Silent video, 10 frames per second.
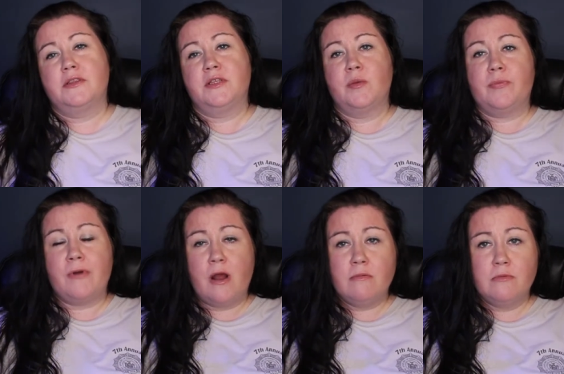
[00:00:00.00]
The
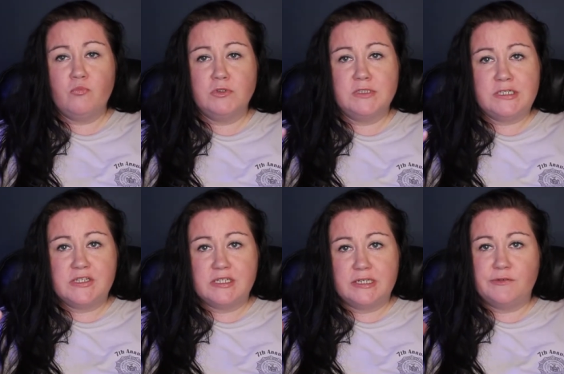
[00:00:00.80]
problem with
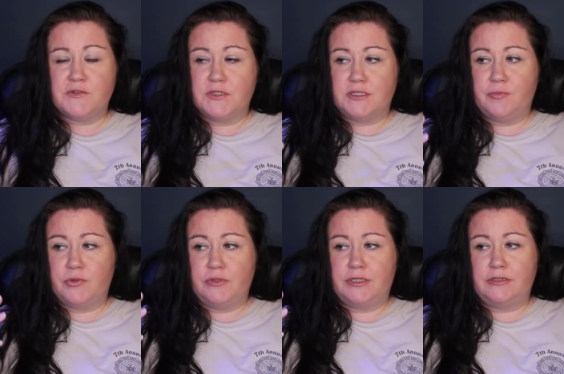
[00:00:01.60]
these snails that
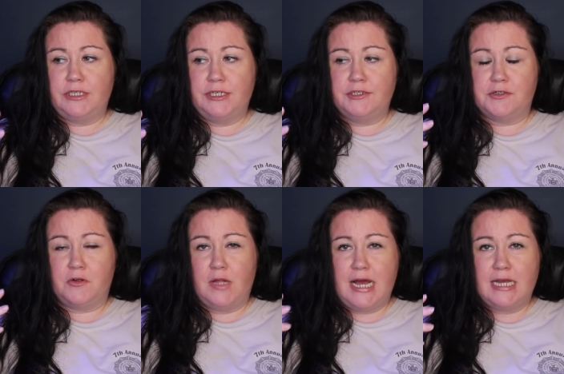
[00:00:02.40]
typically clean
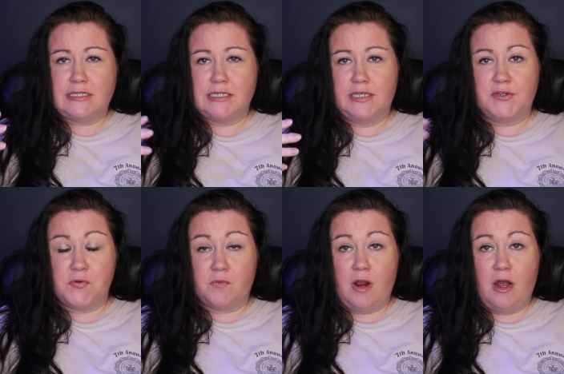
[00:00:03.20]
your glass and
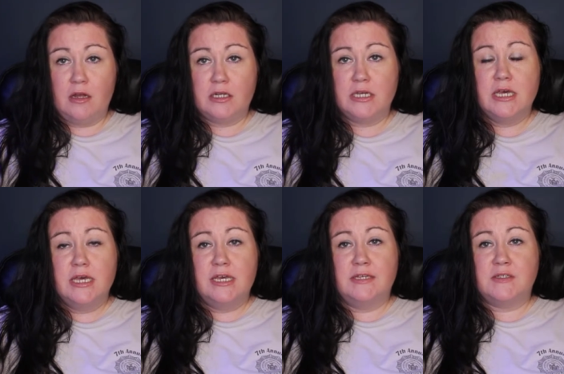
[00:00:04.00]
your rock
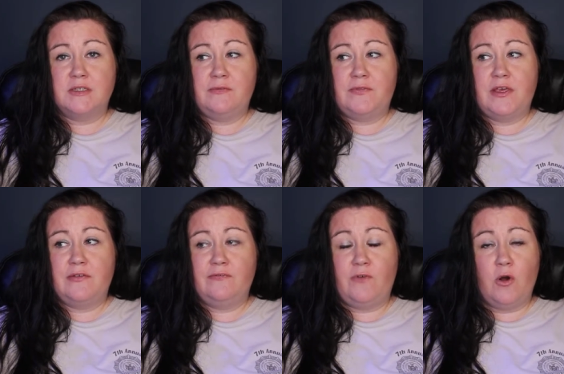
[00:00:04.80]
is that if
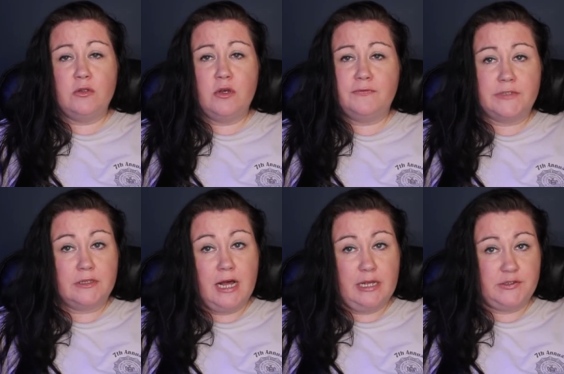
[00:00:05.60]
they fall off the
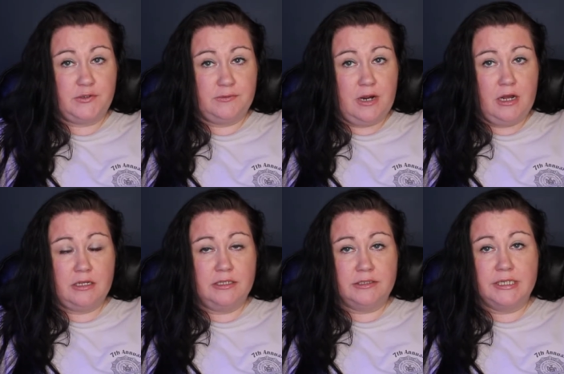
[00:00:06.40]
glass or
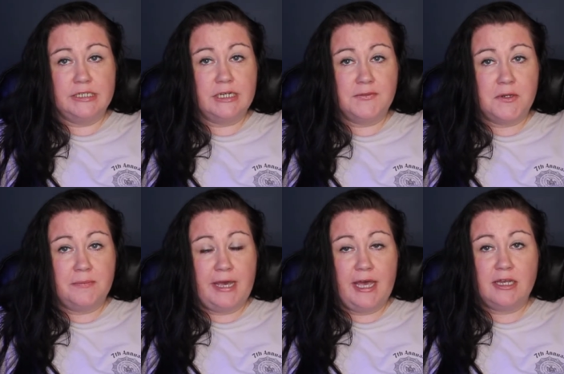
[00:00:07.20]
rock and land on
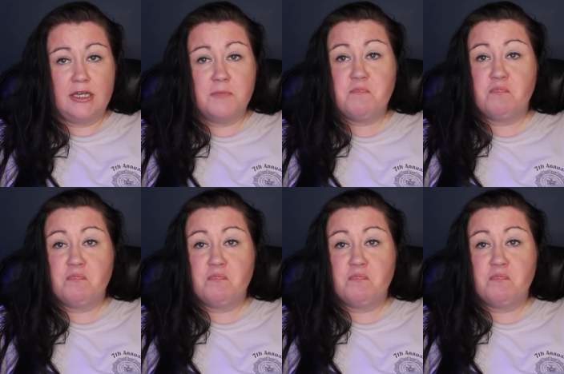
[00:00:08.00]
their back,